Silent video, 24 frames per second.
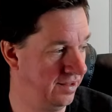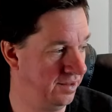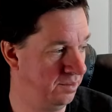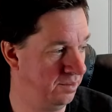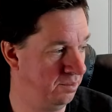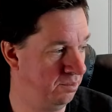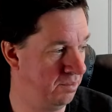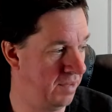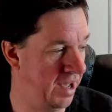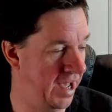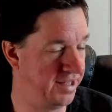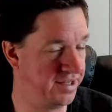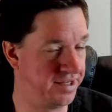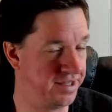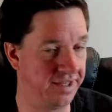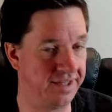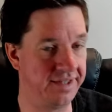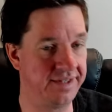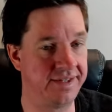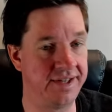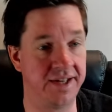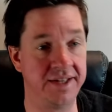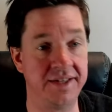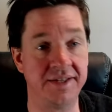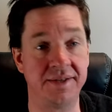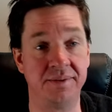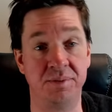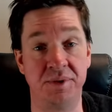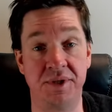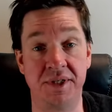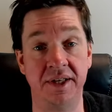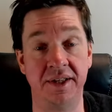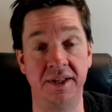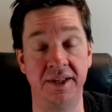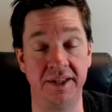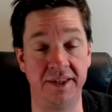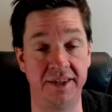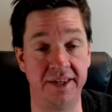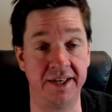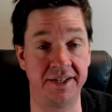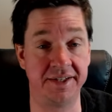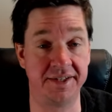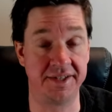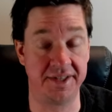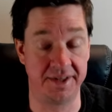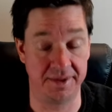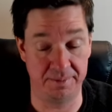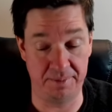Magic has done some silly
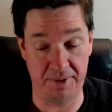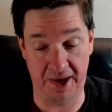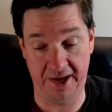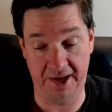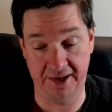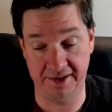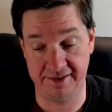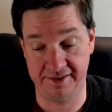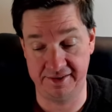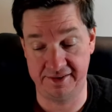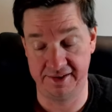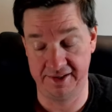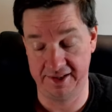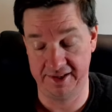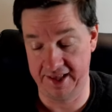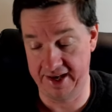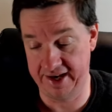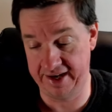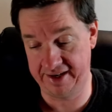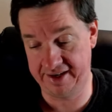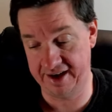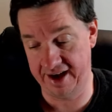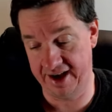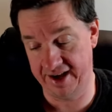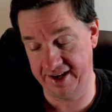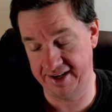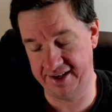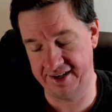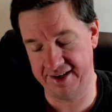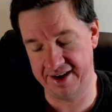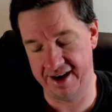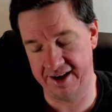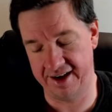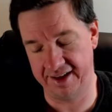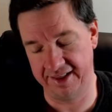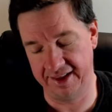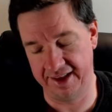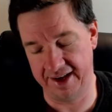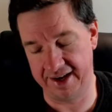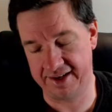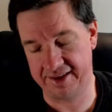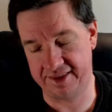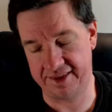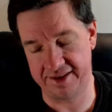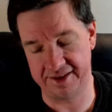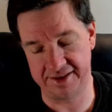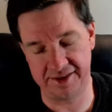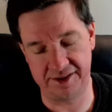things in the past. Like, I did not
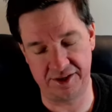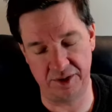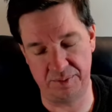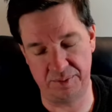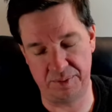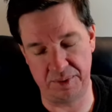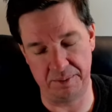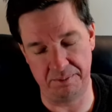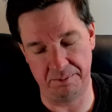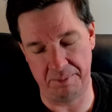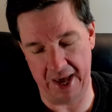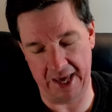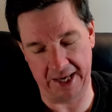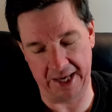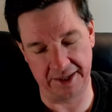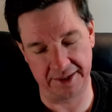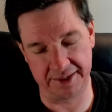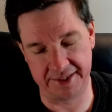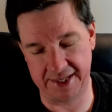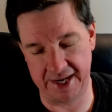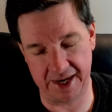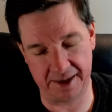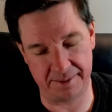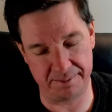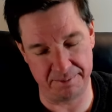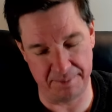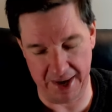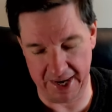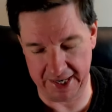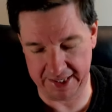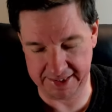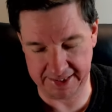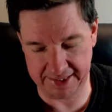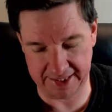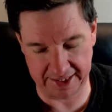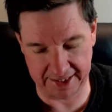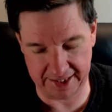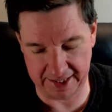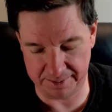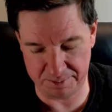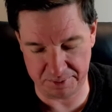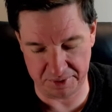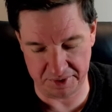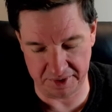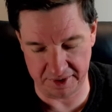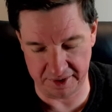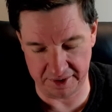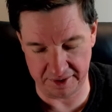like the stupid Battletech mechs that they
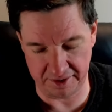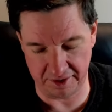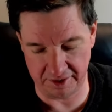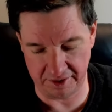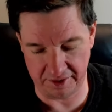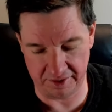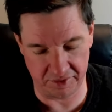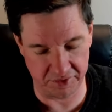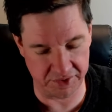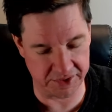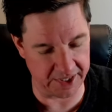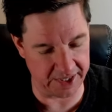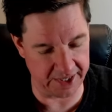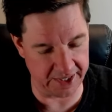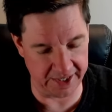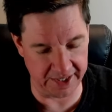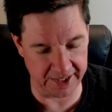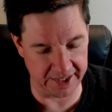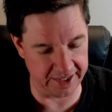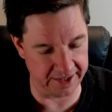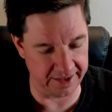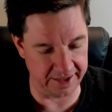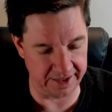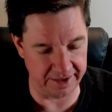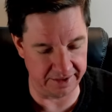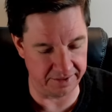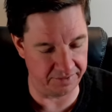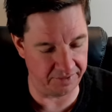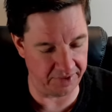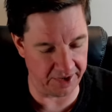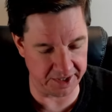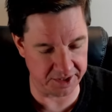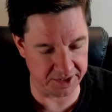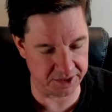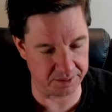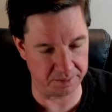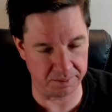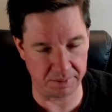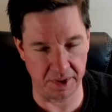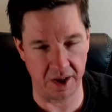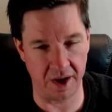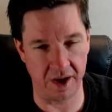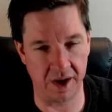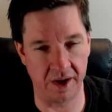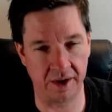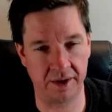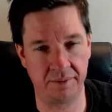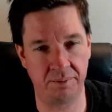put Urza in the invasion
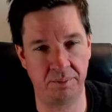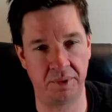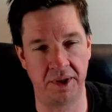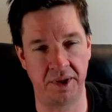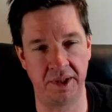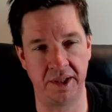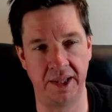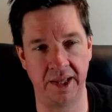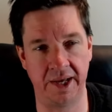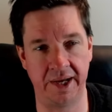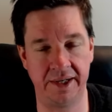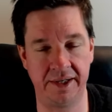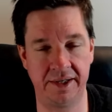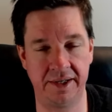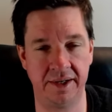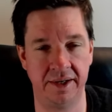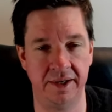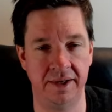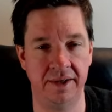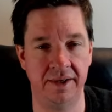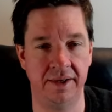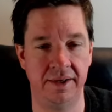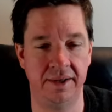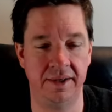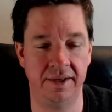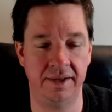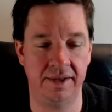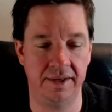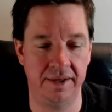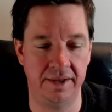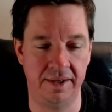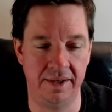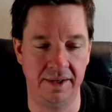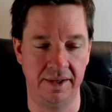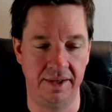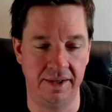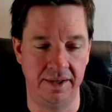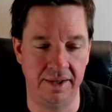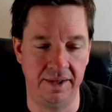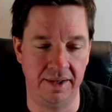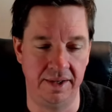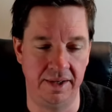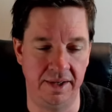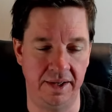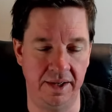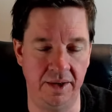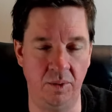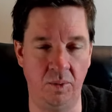block, but, like,
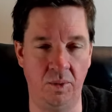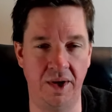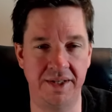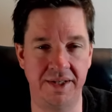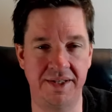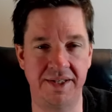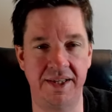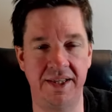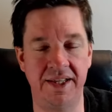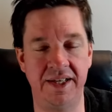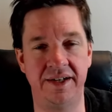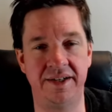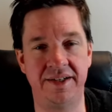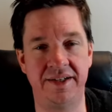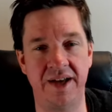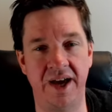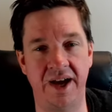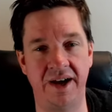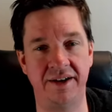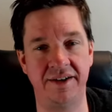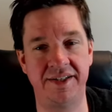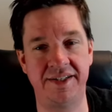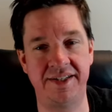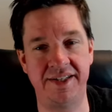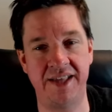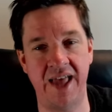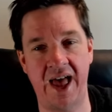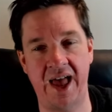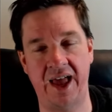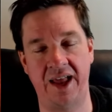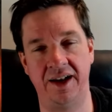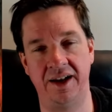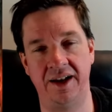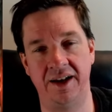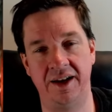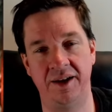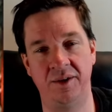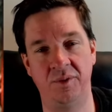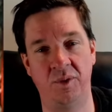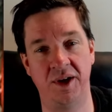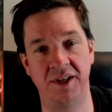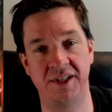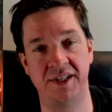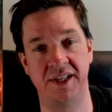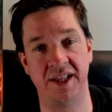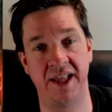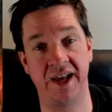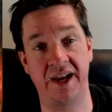it wasn't the entire set. It
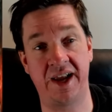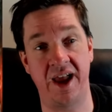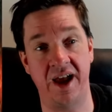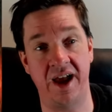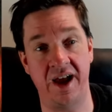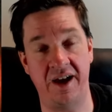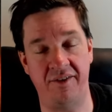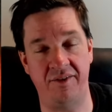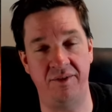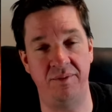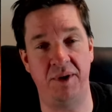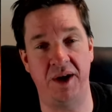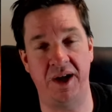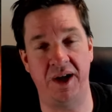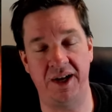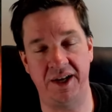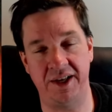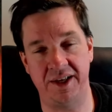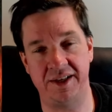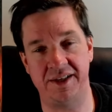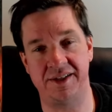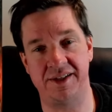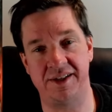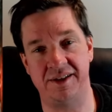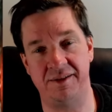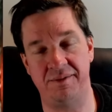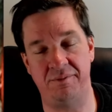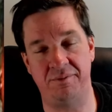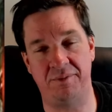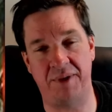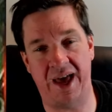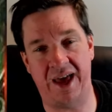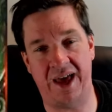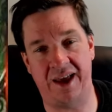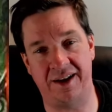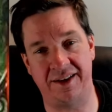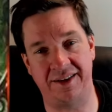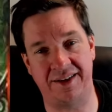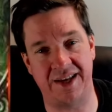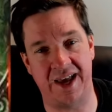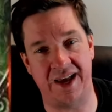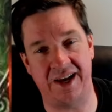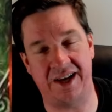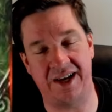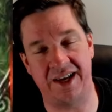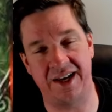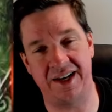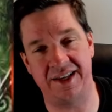wasn't like, everybody's in
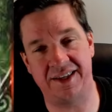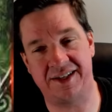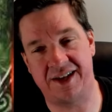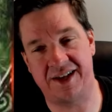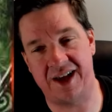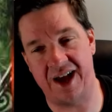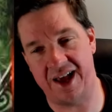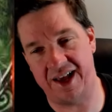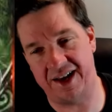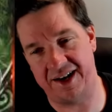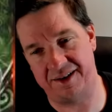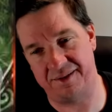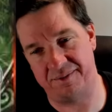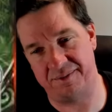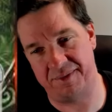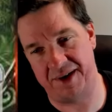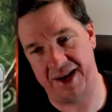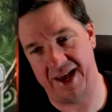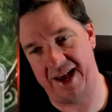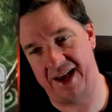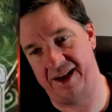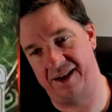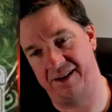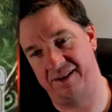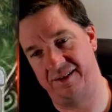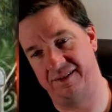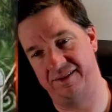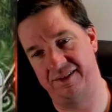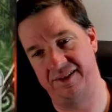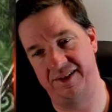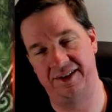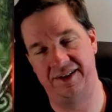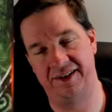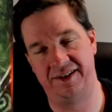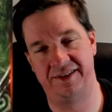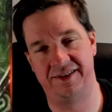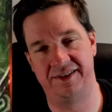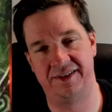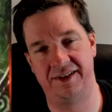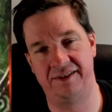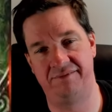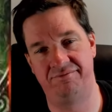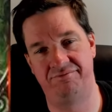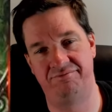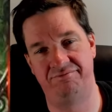Battletech and it's Gundam now. And it's like,